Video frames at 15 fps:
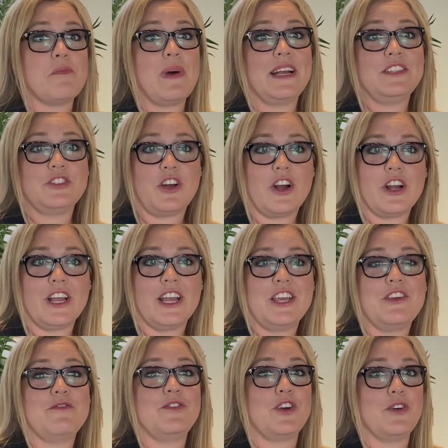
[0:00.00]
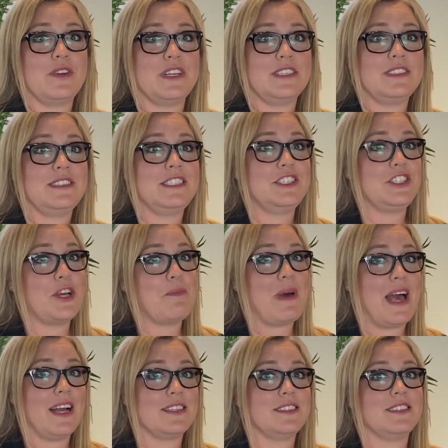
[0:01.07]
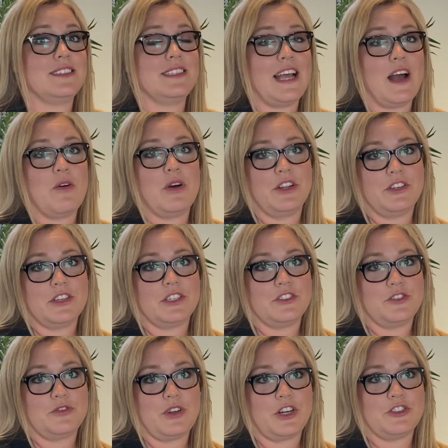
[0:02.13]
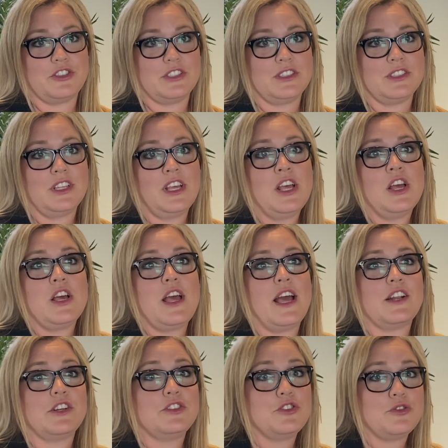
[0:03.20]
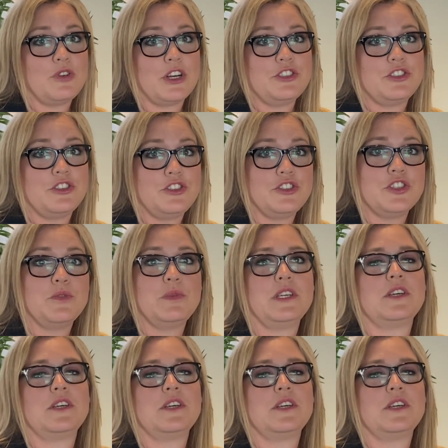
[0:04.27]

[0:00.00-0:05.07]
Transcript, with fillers: by Target, you've noticed TJ Maxx is now under construction. And construction should be